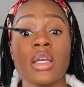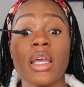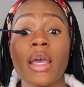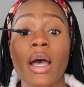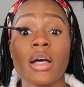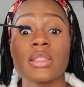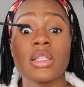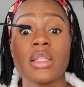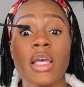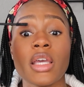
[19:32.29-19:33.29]
and how to
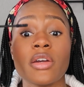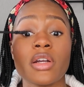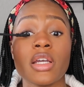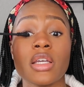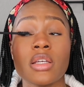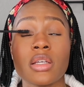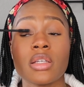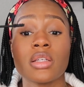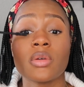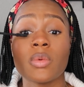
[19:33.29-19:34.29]
layer it
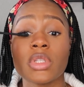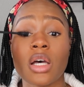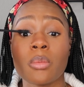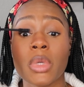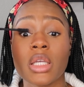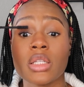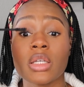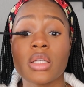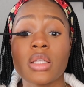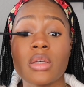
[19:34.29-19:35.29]
without making
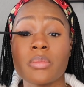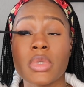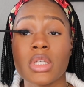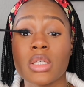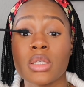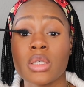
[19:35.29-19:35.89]
it clumpy.